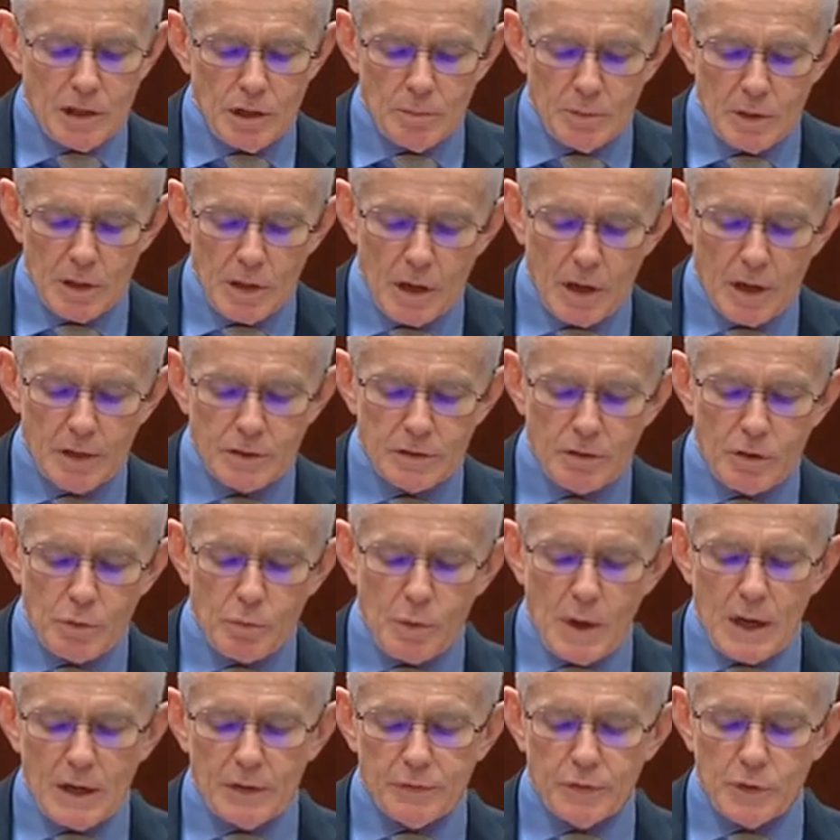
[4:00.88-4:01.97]
human knowledge of the
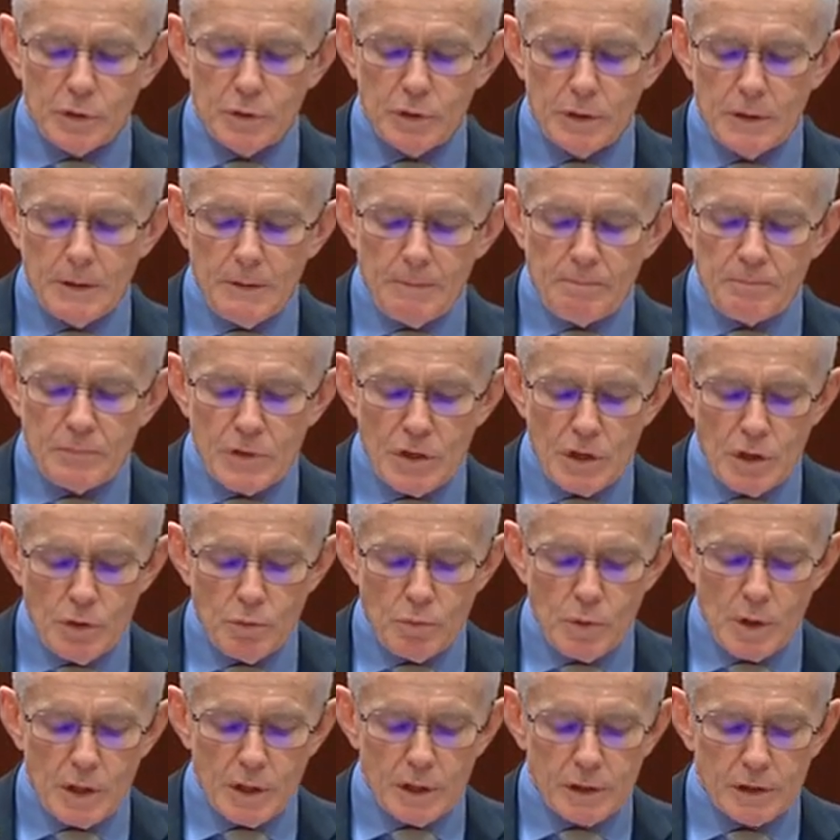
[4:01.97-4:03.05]
wonderful new
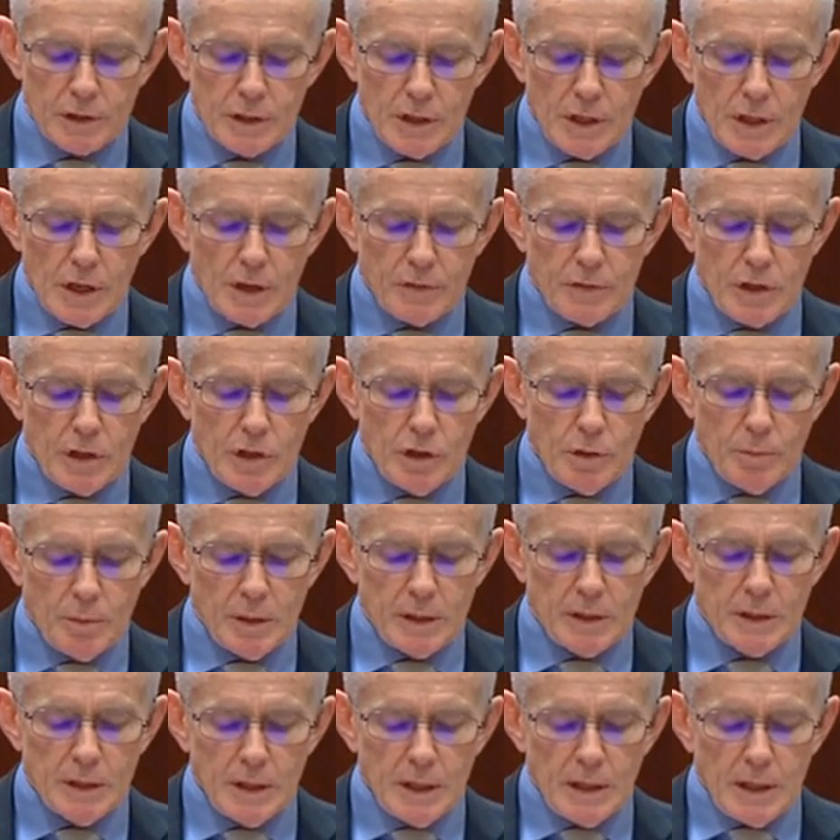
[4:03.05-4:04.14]
world of the
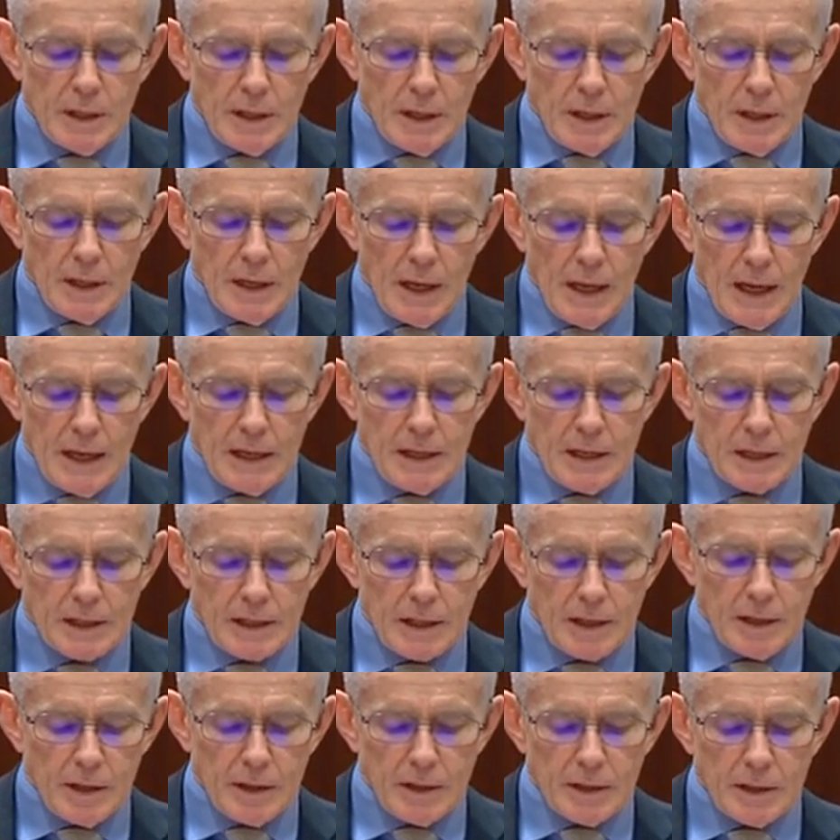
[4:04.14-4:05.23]
human
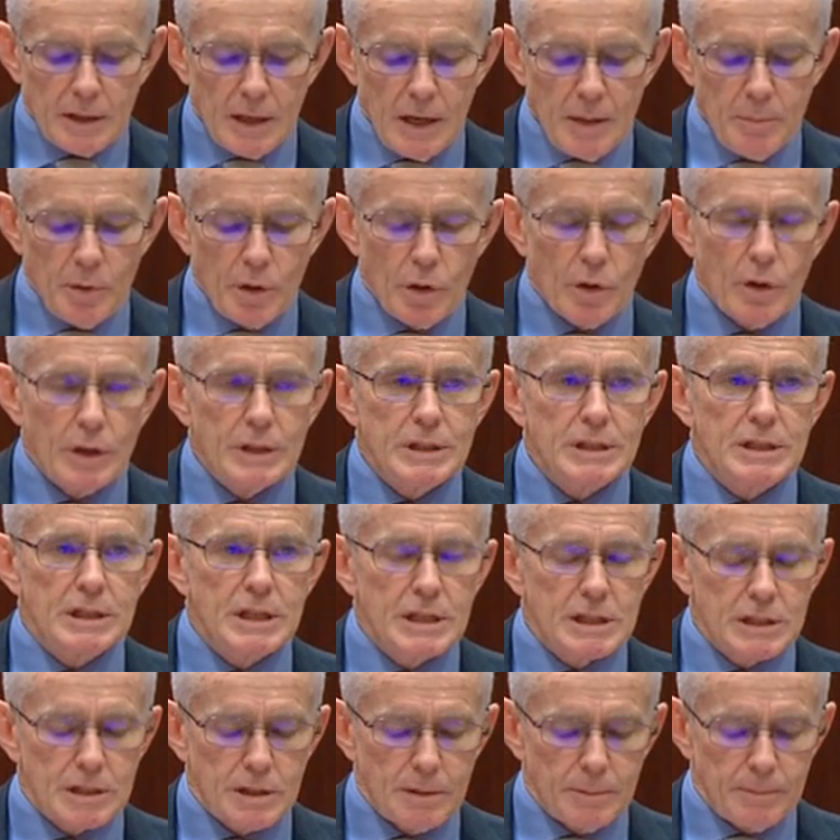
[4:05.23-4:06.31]
endocannabinoid
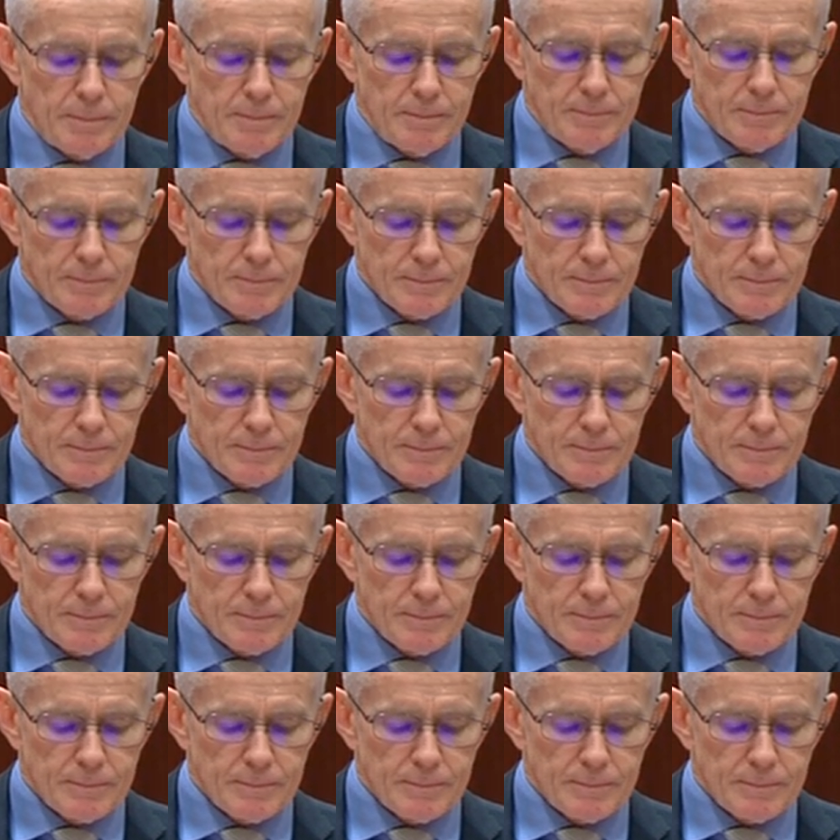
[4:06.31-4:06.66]
system.